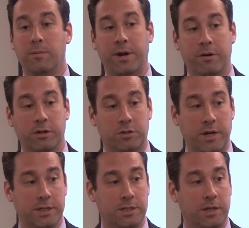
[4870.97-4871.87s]

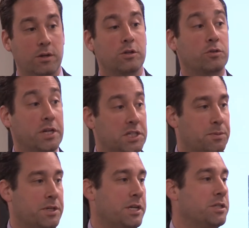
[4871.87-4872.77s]
paratransit
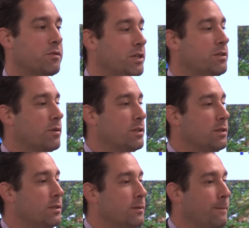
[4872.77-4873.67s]
transportation resources.